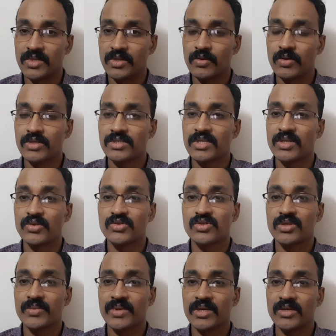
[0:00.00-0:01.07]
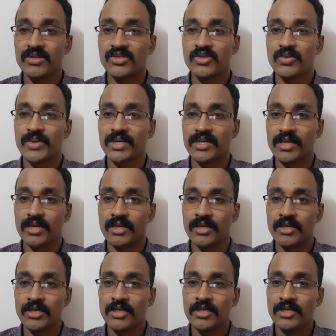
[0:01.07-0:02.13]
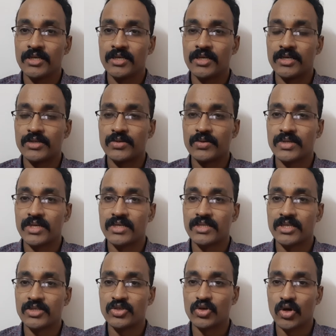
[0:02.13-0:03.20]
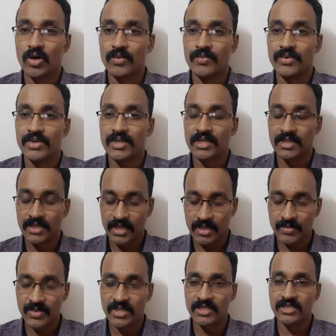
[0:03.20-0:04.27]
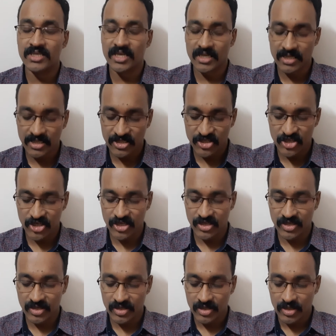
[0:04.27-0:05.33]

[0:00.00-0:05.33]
He was the instrumental to get the job in that Belgian trading